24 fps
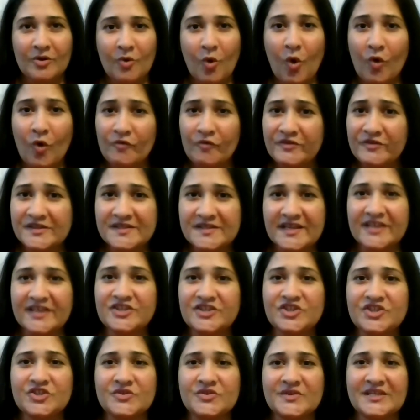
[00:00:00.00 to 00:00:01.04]
Over
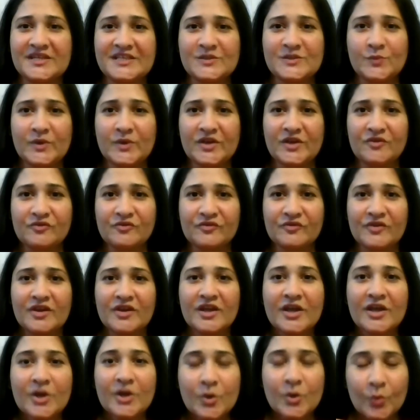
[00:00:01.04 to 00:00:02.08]
centuries, we've
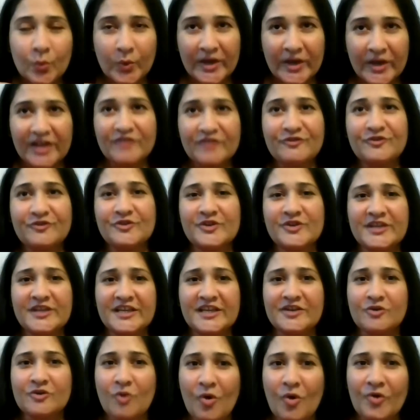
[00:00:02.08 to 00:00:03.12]

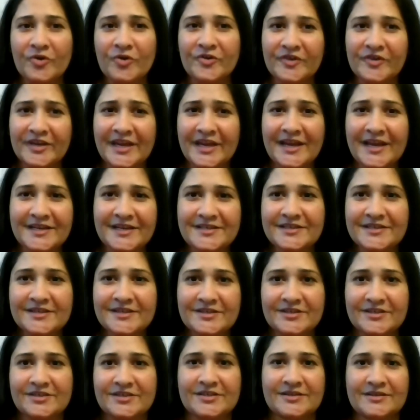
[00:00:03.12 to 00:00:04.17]
willfully
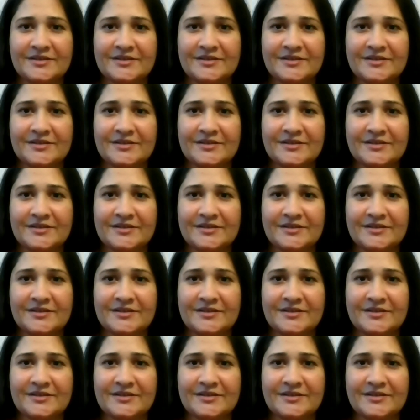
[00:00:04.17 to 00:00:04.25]
co-created